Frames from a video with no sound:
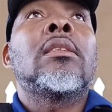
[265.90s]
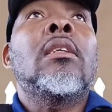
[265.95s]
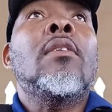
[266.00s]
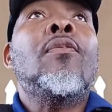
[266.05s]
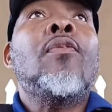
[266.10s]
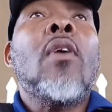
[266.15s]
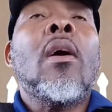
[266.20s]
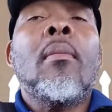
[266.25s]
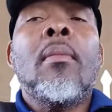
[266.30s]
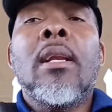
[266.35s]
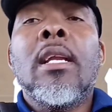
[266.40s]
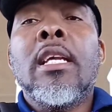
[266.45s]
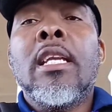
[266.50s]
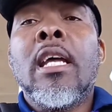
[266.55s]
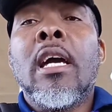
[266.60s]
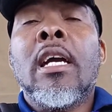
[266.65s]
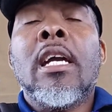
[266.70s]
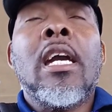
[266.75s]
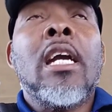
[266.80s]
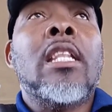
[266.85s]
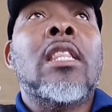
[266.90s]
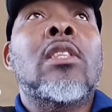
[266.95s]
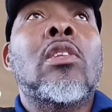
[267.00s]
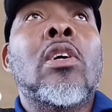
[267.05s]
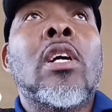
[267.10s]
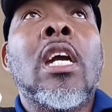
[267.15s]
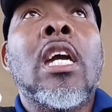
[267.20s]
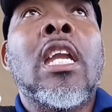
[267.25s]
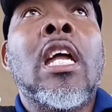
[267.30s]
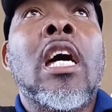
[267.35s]
the family then get
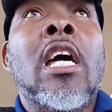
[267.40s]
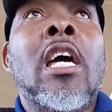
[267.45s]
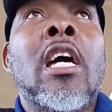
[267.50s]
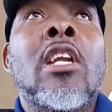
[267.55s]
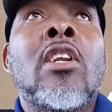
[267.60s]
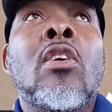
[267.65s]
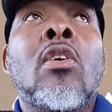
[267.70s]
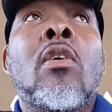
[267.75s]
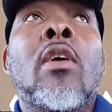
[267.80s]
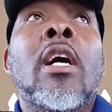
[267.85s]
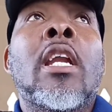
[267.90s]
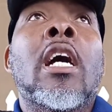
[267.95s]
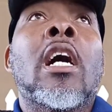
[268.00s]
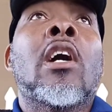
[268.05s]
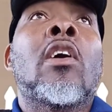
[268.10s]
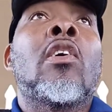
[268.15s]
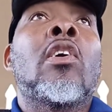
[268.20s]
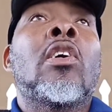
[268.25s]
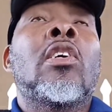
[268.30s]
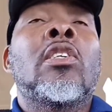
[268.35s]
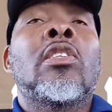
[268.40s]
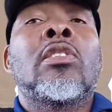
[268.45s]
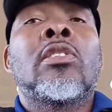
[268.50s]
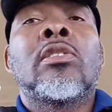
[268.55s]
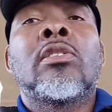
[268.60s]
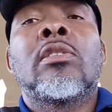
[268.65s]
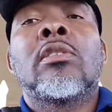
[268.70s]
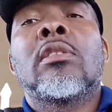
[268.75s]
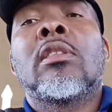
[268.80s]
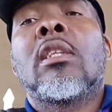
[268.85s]
together, you know, and I go
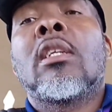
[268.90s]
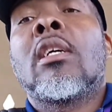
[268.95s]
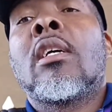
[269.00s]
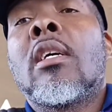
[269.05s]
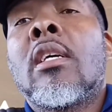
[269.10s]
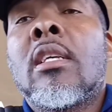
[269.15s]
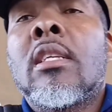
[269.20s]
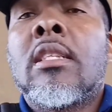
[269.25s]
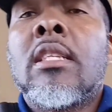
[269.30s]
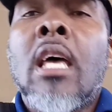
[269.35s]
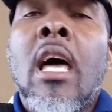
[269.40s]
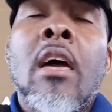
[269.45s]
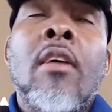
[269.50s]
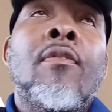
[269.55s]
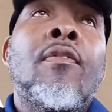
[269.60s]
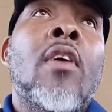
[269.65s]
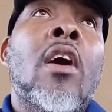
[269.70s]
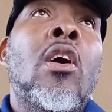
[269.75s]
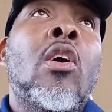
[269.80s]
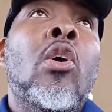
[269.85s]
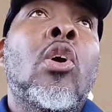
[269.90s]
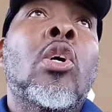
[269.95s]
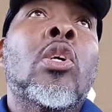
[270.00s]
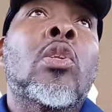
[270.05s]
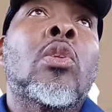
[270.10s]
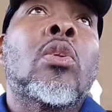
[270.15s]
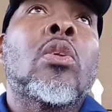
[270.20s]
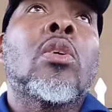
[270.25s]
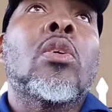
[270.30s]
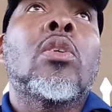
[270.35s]
cipher
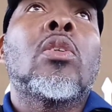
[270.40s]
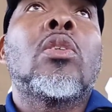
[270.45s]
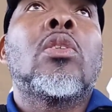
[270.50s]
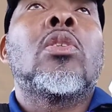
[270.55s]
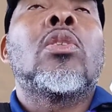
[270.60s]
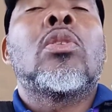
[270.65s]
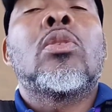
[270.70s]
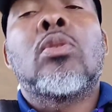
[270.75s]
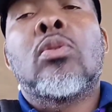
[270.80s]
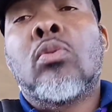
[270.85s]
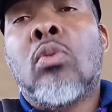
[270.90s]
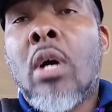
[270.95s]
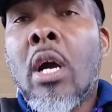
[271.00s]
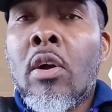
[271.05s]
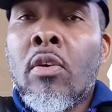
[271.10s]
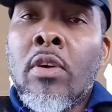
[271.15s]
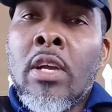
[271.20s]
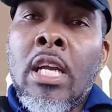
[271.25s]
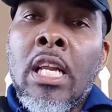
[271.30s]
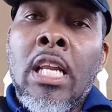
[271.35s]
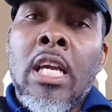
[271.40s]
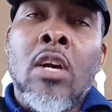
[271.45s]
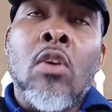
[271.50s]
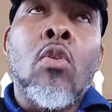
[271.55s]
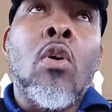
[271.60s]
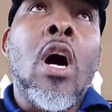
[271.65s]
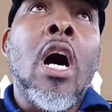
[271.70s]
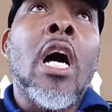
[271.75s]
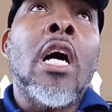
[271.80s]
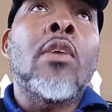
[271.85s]
out what really
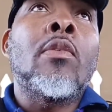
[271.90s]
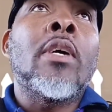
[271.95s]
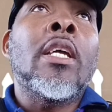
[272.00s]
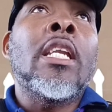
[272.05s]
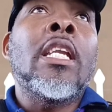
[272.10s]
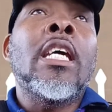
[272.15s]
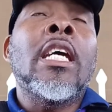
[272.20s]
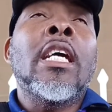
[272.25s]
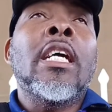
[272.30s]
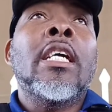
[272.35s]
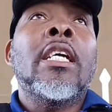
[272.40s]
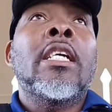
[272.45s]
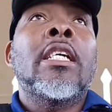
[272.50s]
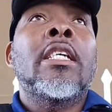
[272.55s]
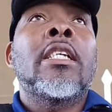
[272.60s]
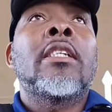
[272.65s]
go on with the